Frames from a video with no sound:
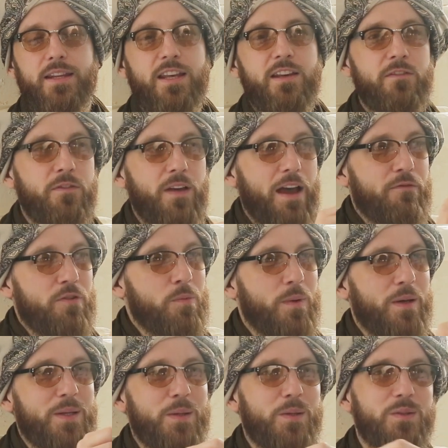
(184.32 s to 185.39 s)
and give
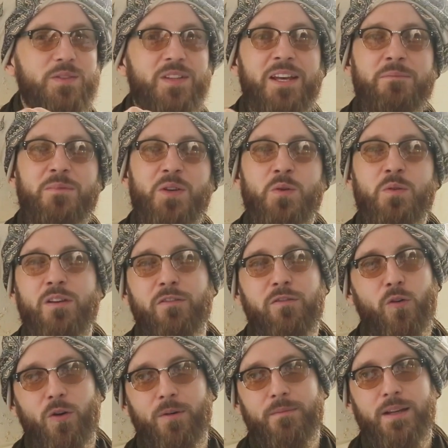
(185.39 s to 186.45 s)
everybody the same
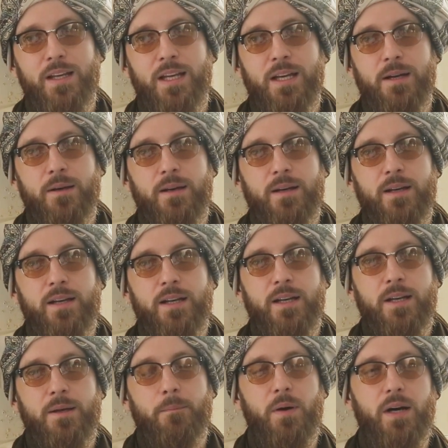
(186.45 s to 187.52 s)
uniform,
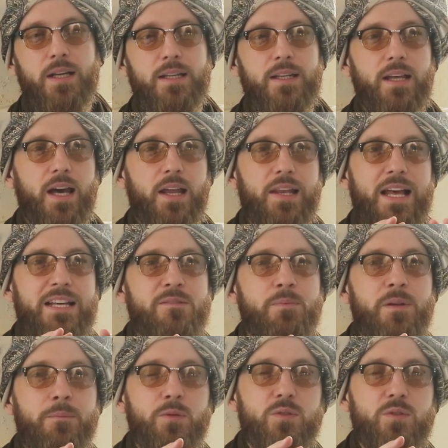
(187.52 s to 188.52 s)
but unless